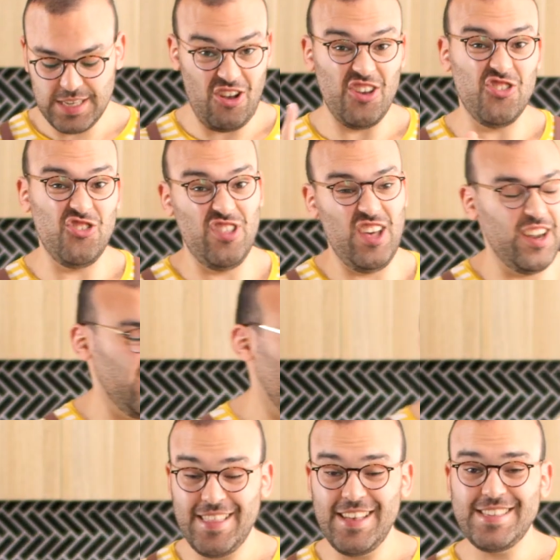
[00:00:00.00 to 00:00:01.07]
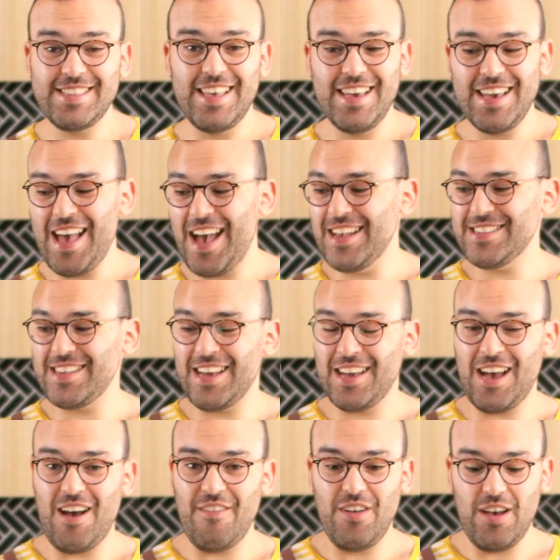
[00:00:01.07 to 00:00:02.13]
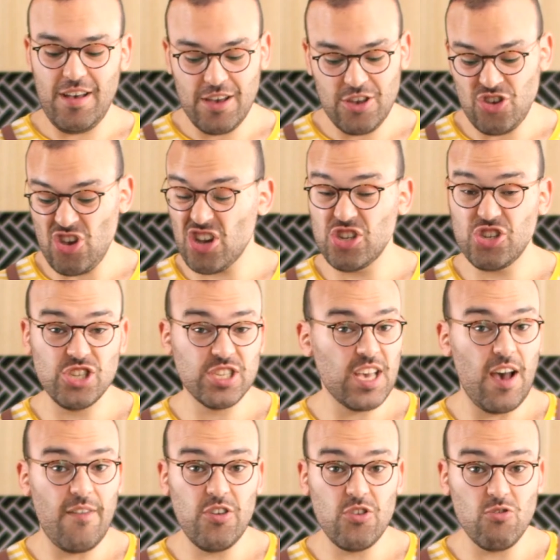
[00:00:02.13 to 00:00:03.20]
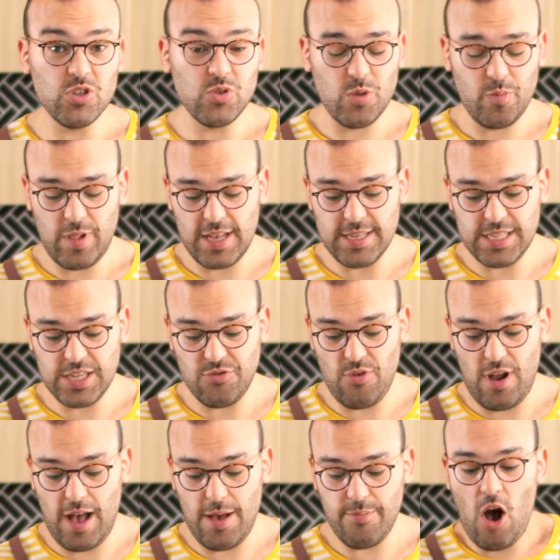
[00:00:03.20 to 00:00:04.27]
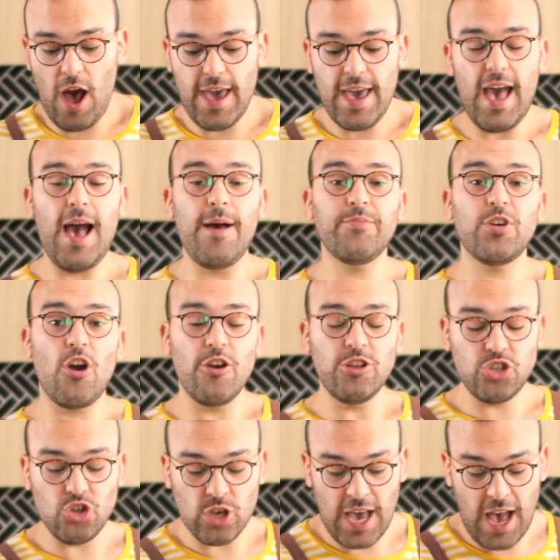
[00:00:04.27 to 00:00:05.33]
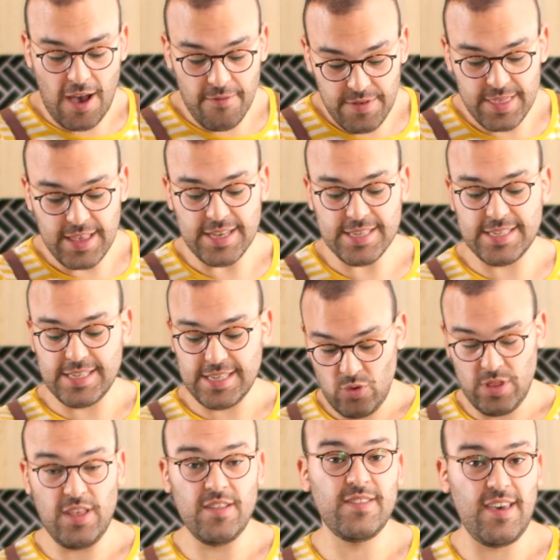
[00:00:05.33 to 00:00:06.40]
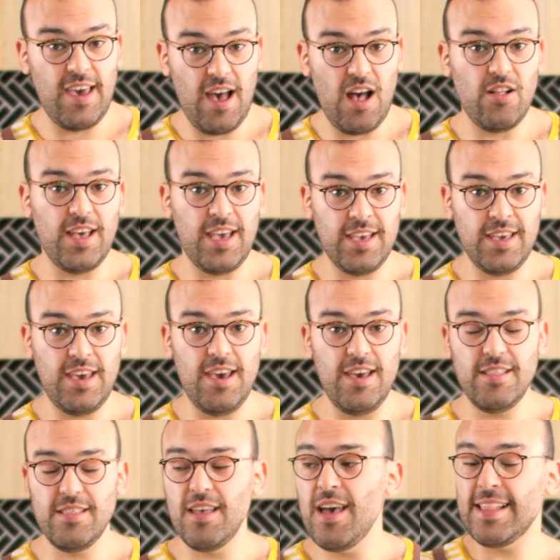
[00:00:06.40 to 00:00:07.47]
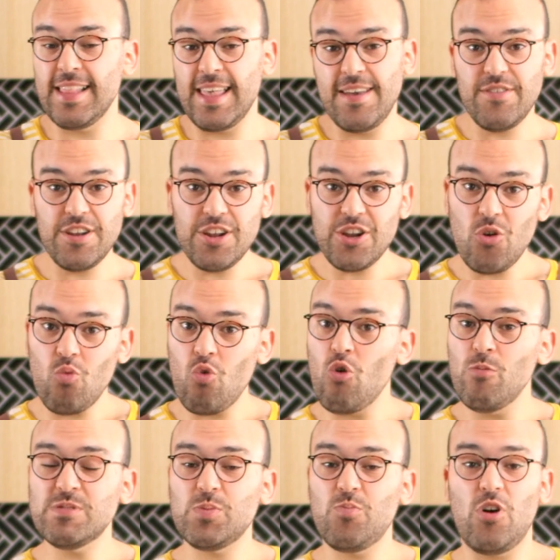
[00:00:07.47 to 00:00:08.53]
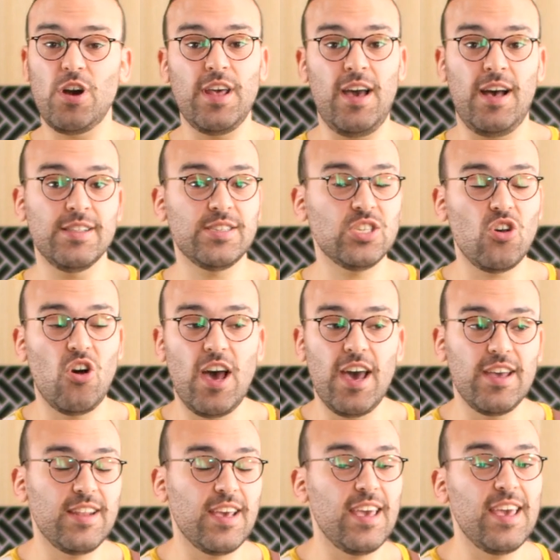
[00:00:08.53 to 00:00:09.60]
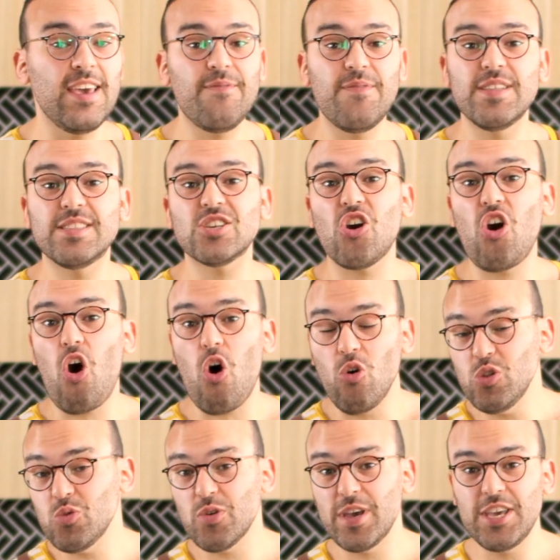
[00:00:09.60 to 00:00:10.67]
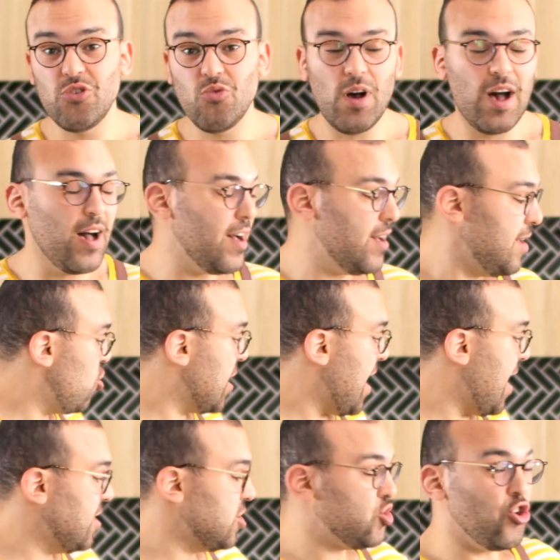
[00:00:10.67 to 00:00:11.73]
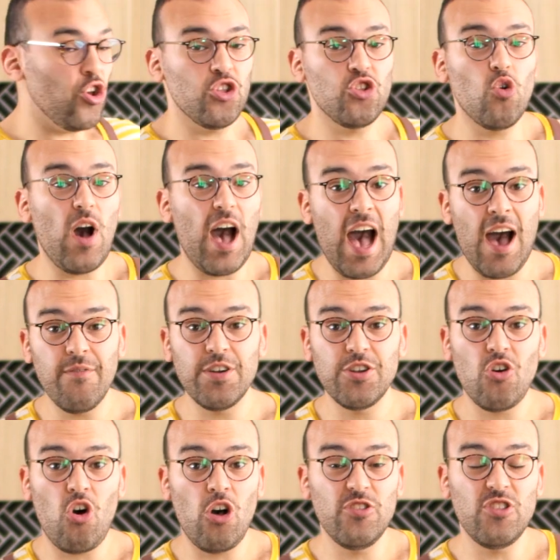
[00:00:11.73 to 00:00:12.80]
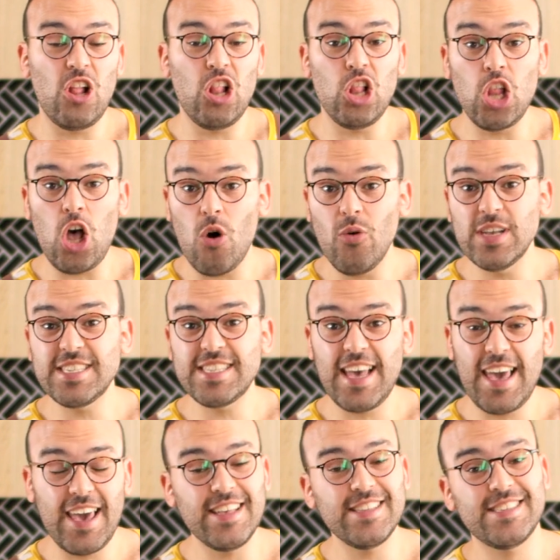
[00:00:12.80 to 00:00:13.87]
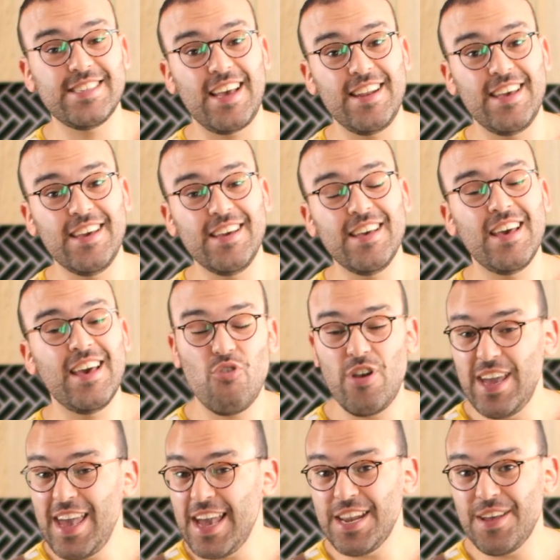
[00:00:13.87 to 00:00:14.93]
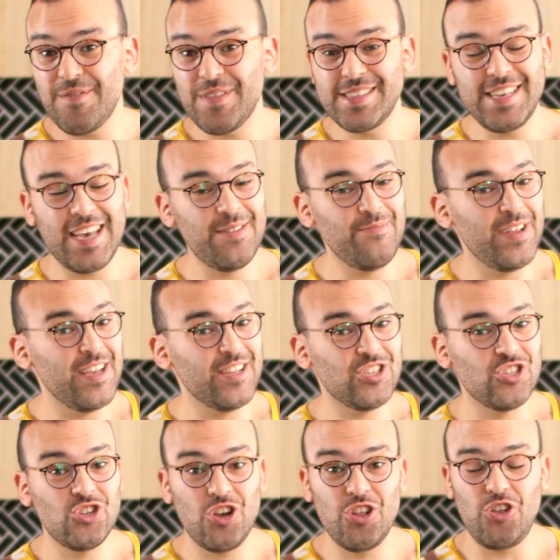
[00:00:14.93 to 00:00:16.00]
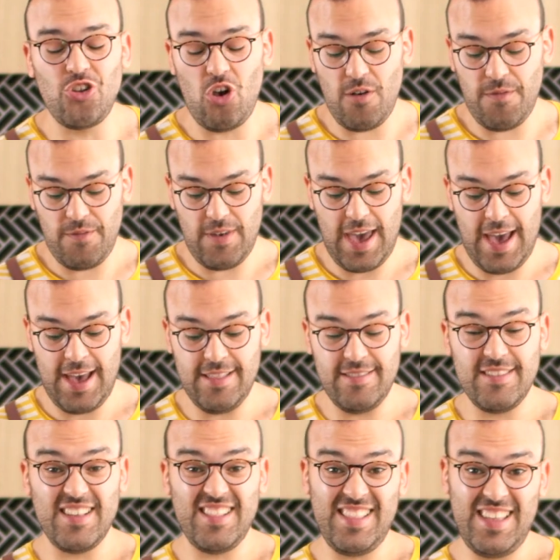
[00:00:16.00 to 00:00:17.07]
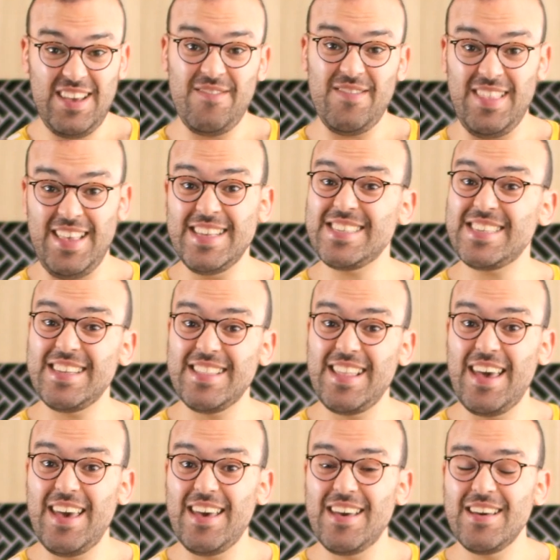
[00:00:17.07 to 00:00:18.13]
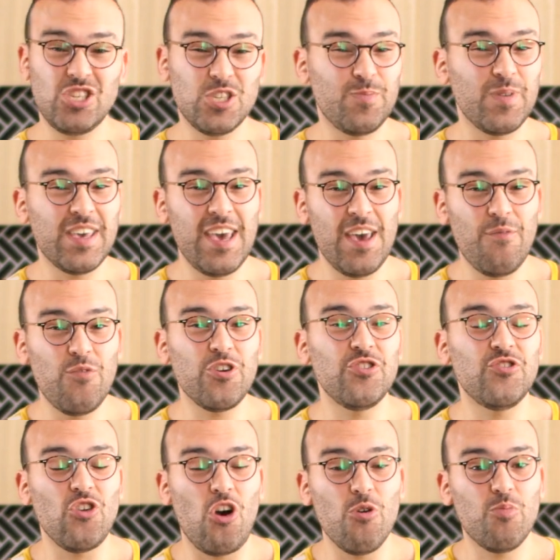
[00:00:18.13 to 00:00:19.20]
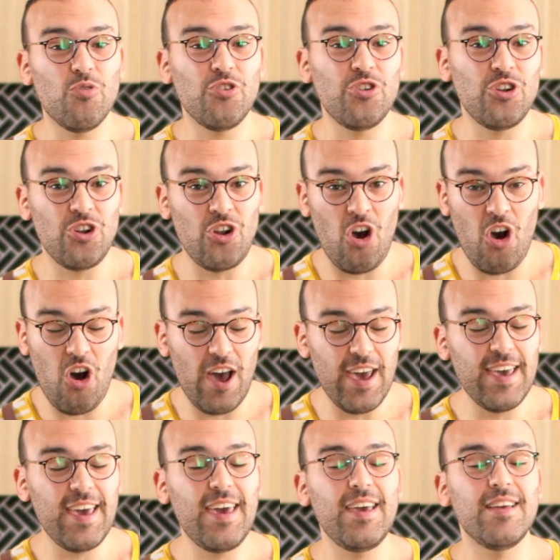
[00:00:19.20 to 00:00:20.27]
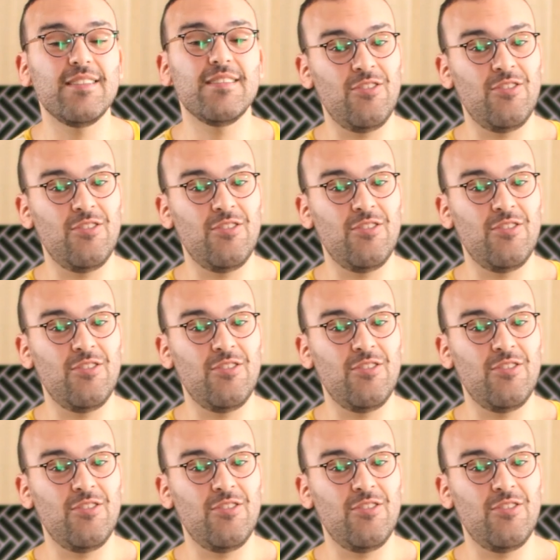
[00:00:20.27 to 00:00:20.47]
I'm gonna do that now. This thing has a cover. You can just cover yours with plastic wrap. I am going to cover this with a towel again. Leave it in a warm spot outside. If it's cold where you are, you can turn your oven on the lowest heat setting. Preheat it for 10 minutes, turn it off and leave this in there. Just be careful you don't put it on a high heat.